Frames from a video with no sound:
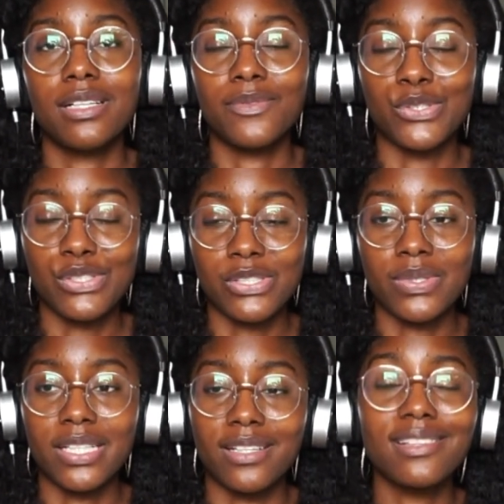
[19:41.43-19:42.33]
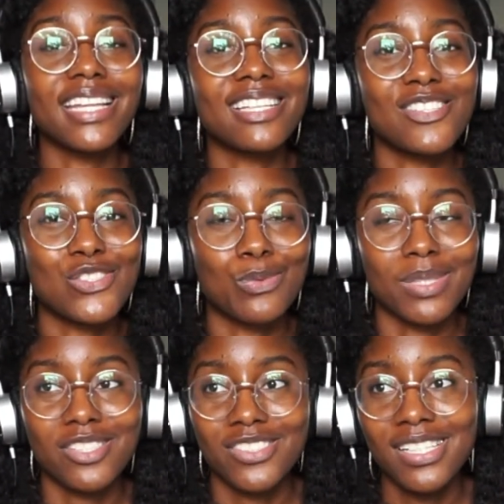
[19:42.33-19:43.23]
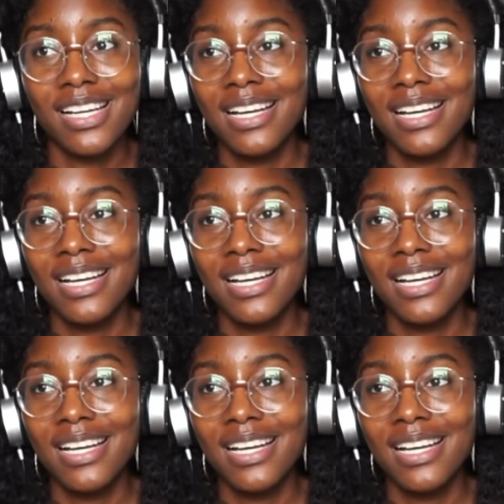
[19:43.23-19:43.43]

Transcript: If you're still here, thank you so much.